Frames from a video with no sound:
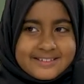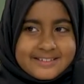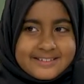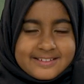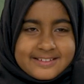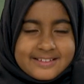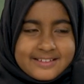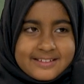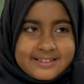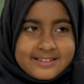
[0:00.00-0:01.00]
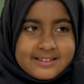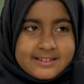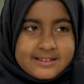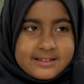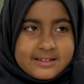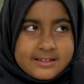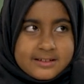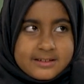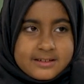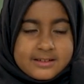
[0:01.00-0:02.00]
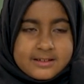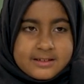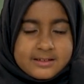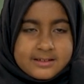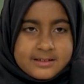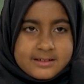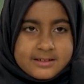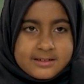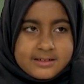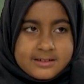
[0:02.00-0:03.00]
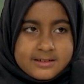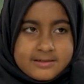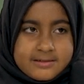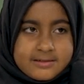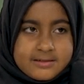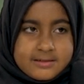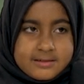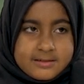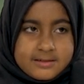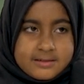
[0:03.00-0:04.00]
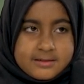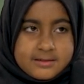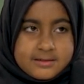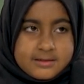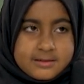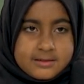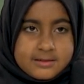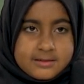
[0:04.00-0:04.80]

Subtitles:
(silent)